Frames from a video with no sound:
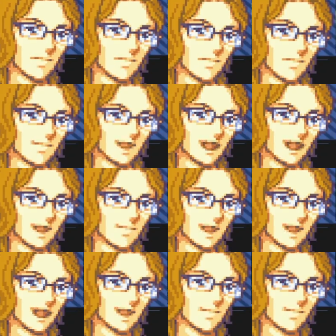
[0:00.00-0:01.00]

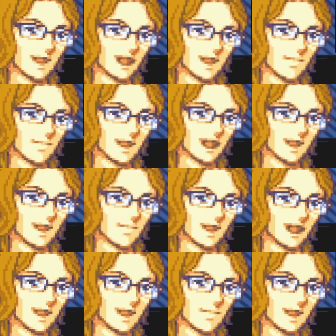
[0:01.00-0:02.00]
Oh, so there's our weapon.